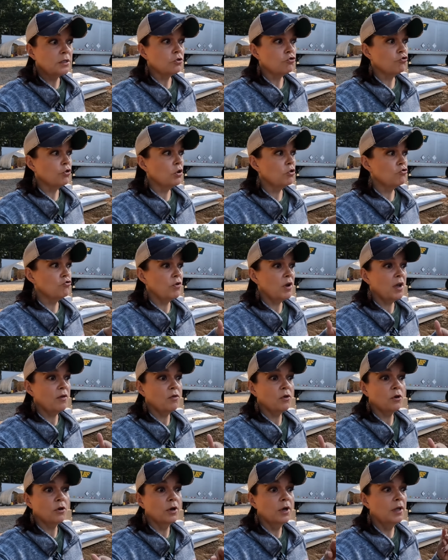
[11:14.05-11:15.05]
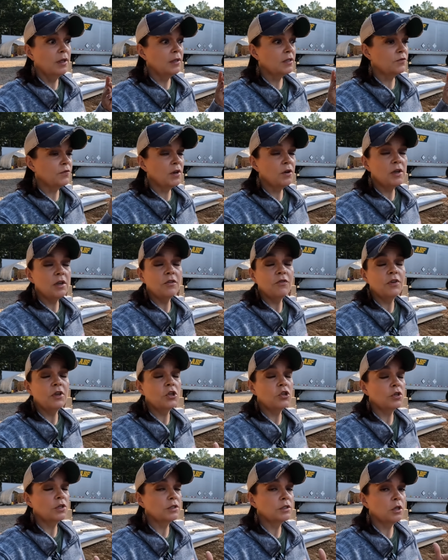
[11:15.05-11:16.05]
The truck driver is very
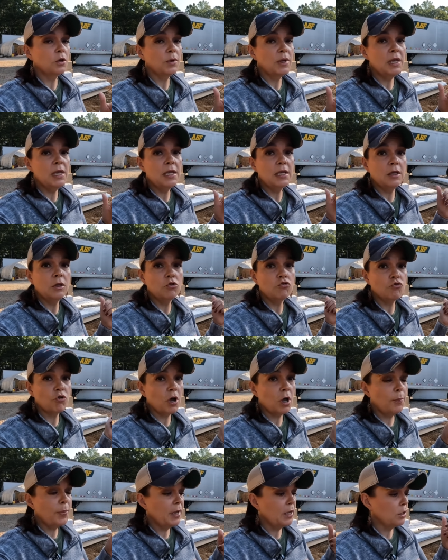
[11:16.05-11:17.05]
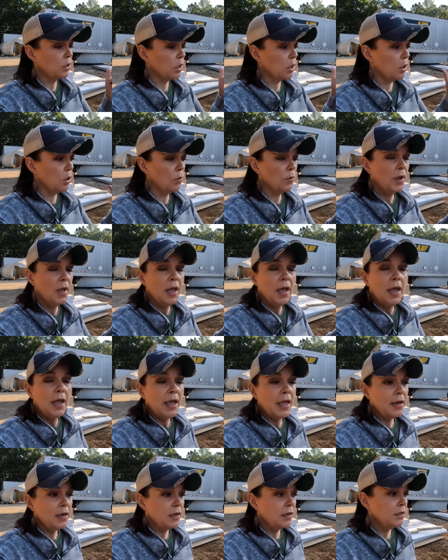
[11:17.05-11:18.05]
efficient, so he can drop and go,
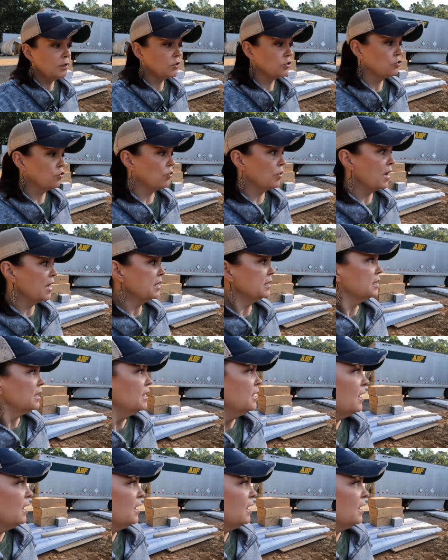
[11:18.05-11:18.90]
and it is great.